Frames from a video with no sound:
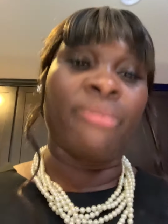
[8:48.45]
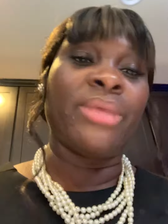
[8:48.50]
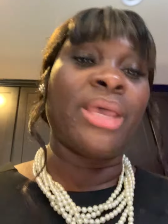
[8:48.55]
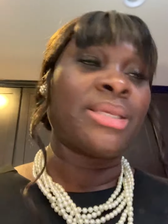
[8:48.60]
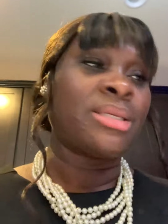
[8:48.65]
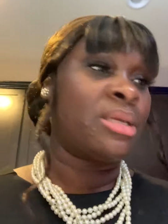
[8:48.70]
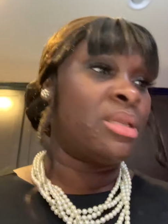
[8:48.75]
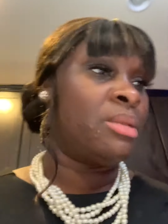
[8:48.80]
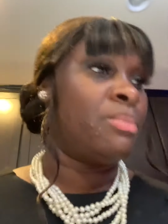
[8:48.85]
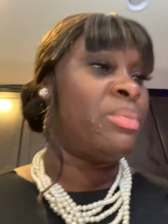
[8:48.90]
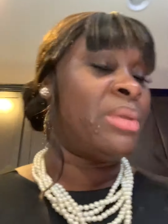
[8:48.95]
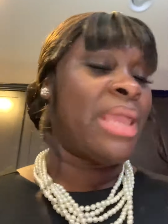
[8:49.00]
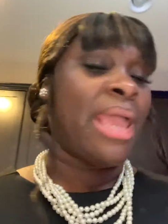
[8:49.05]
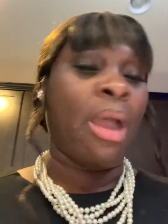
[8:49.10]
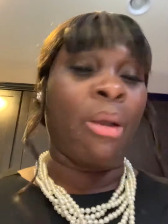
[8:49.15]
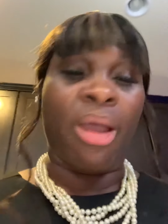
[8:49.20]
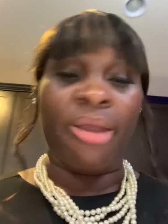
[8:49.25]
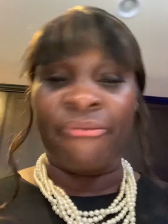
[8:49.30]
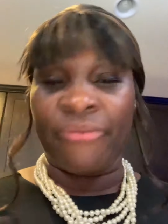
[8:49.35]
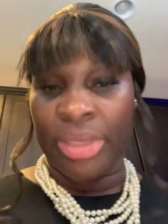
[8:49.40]
That's gonna be
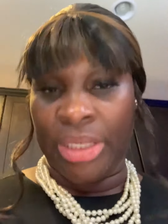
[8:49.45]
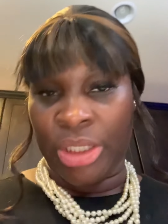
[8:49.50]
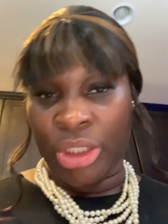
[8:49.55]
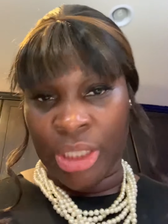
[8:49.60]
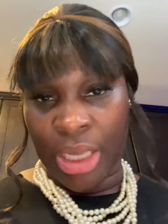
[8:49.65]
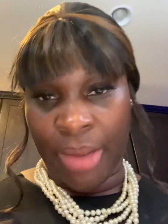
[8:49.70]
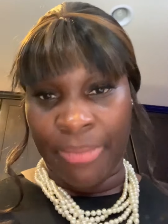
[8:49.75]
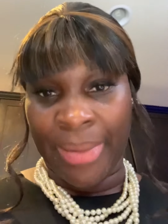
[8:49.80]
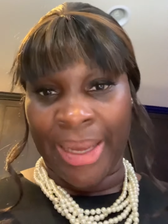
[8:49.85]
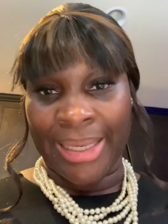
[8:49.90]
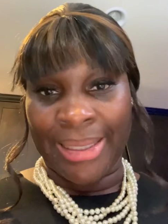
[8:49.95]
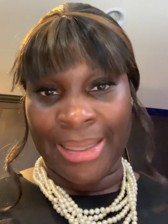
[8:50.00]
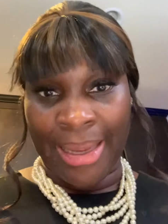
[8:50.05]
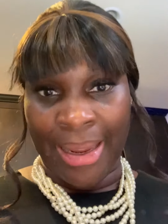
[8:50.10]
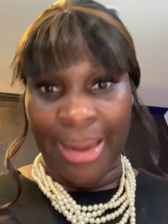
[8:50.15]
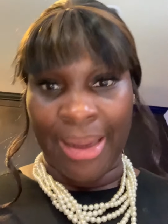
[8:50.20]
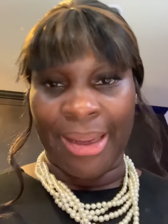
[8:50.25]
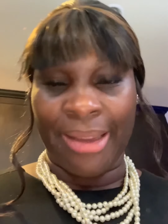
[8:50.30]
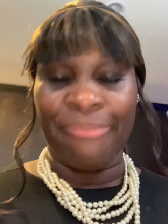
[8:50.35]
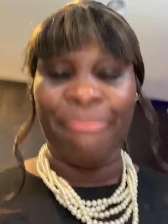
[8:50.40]
how I finish out my
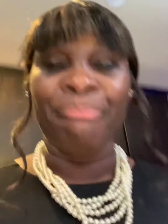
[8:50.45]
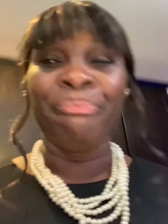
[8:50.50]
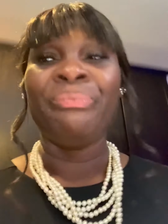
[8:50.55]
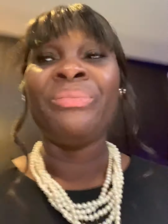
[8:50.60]
day.